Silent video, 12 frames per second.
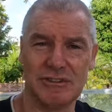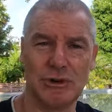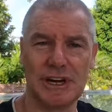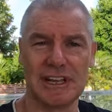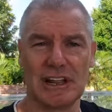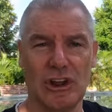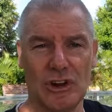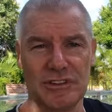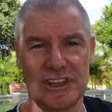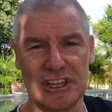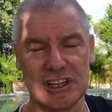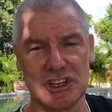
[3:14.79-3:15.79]
And reading a lot
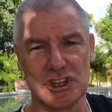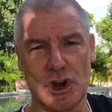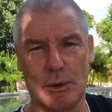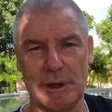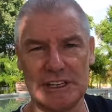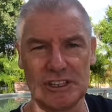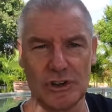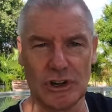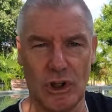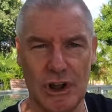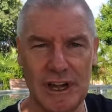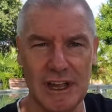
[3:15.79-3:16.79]
of the English comments
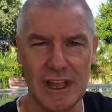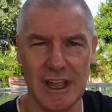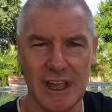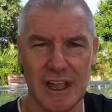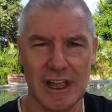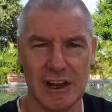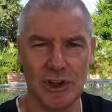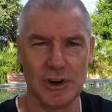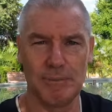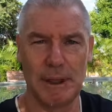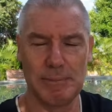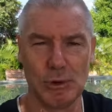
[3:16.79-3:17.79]
online, a
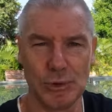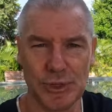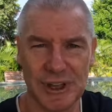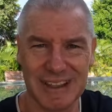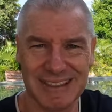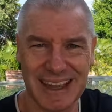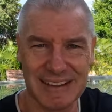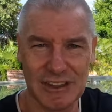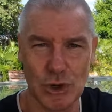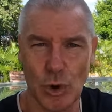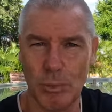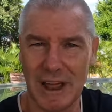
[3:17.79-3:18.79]
lot of people think
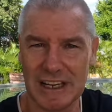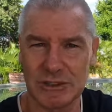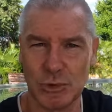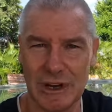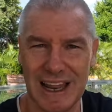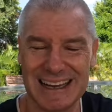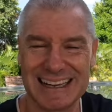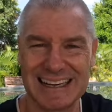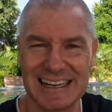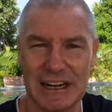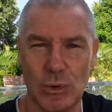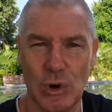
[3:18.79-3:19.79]
that the All Blacks were lucky
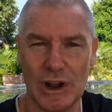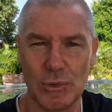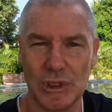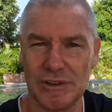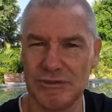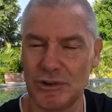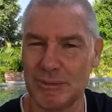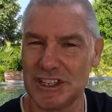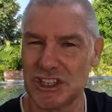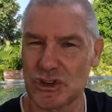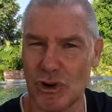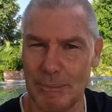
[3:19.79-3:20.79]
to get away with it from
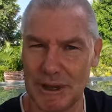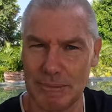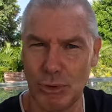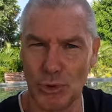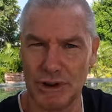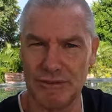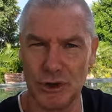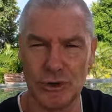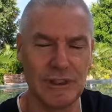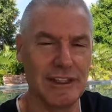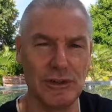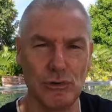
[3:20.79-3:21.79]
a scrumming point of
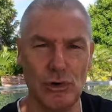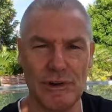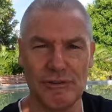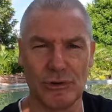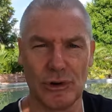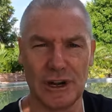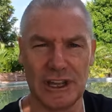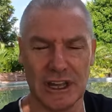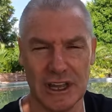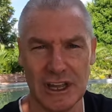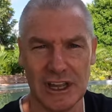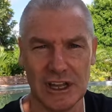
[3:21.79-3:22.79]
view, that the
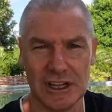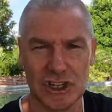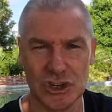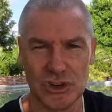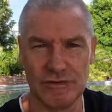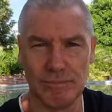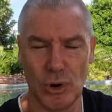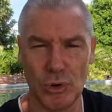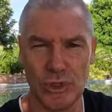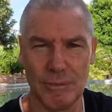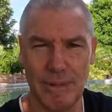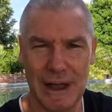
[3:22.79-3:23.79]
referee should have
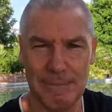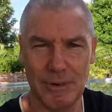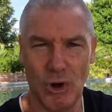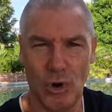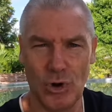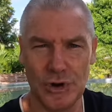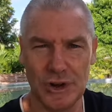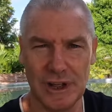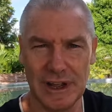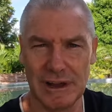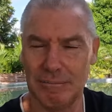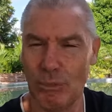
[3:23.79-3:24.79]
pulled them up on
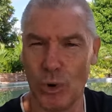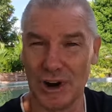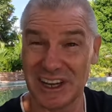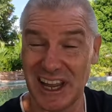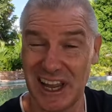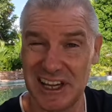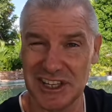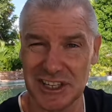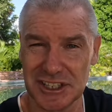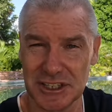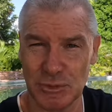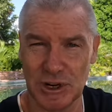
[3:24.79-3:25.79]
more
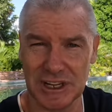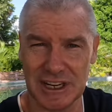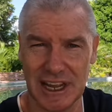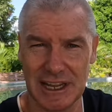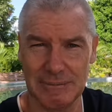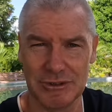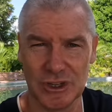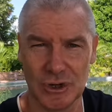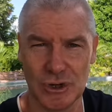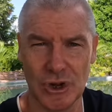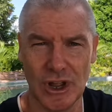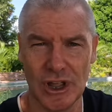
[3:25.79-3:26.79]
occasions when it came
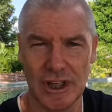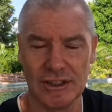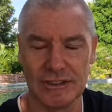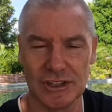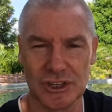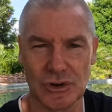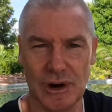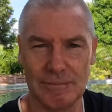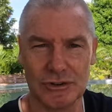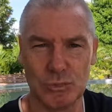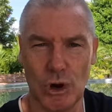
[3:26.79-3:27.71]
to the scrums.